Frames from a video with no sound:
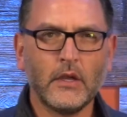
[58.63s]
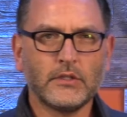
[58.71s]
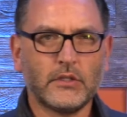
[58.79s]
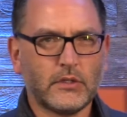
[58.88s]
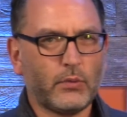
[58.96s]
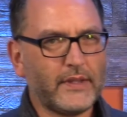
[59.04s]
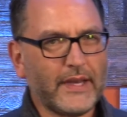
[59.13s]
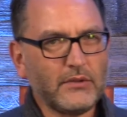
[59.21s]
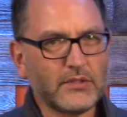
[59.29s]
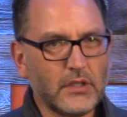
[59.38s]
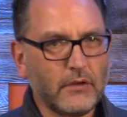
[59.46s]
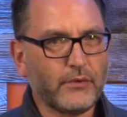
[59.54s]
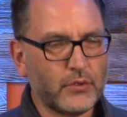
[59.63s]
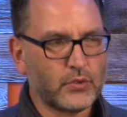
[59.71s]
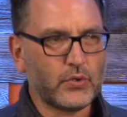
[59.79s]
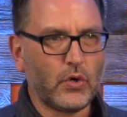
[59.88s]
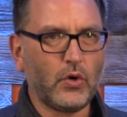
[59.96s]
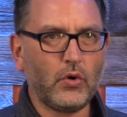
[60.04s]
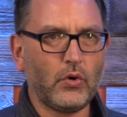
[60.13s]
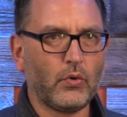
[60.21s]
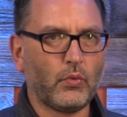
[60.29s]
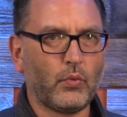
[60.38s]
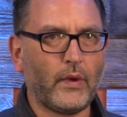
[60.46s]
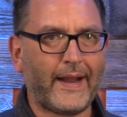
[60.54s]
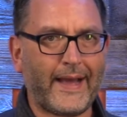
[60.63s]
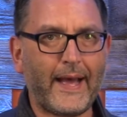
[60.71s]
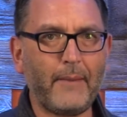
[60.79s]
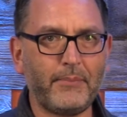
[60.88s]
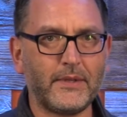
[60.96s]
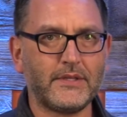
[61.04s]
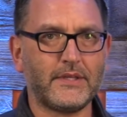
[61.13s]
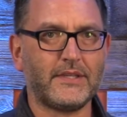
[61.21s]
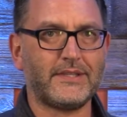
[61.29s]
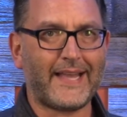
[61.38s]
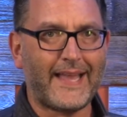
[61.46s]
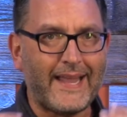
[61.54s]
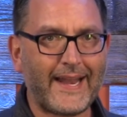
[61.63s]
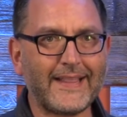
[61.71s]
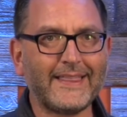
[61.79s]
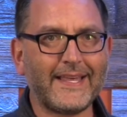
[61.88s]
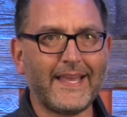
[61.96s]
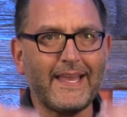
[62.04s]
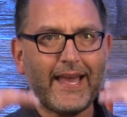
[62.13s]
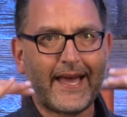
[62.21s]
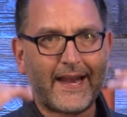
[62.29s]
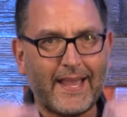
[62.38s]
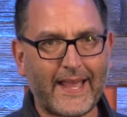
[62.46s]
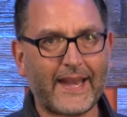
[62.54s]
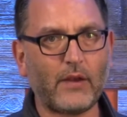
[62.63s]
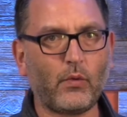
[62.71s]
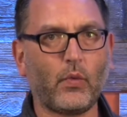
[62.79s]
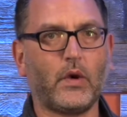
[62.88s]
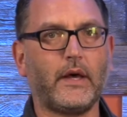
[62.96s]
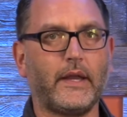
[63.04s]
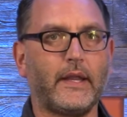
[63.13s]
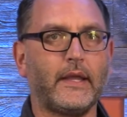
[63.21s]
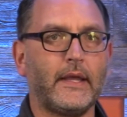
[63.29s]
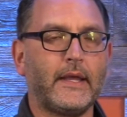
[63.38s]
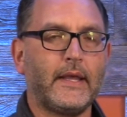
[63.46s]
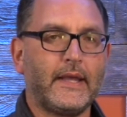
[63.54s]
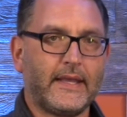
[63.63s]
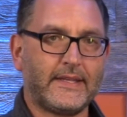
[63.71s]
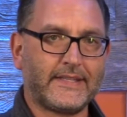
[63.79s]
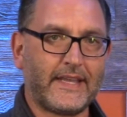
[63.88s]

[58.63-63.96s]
See, without self-control, what happens is anything and anyone is